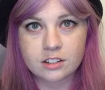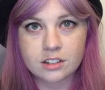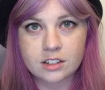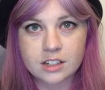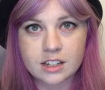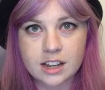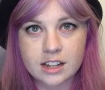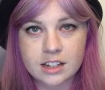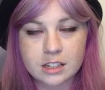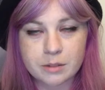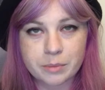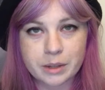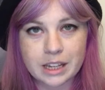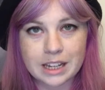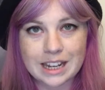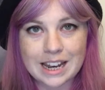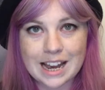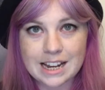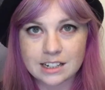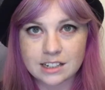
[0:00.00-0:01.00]
saying something
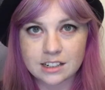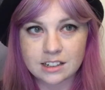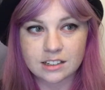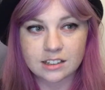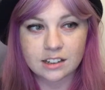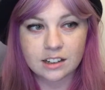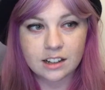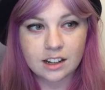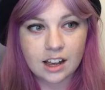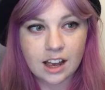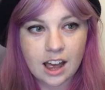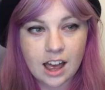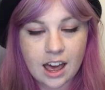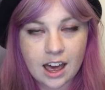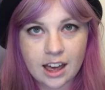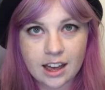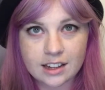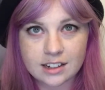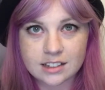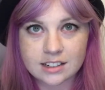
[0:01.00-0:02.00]
in Latin.
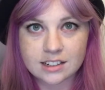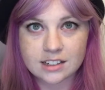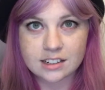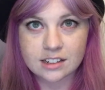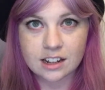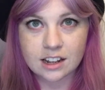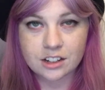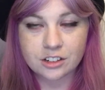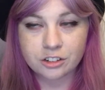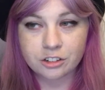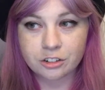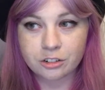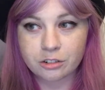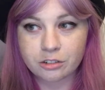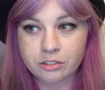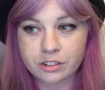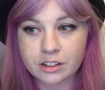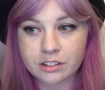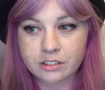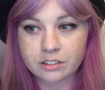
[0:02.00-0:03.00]
And I don't know
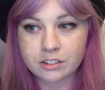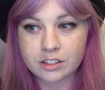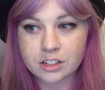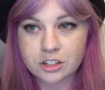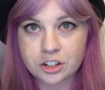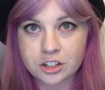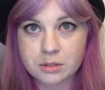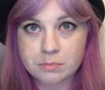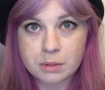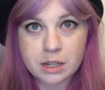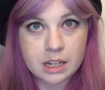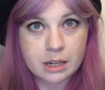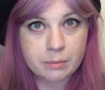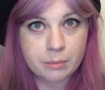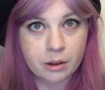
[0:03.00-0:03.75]
if it's just me,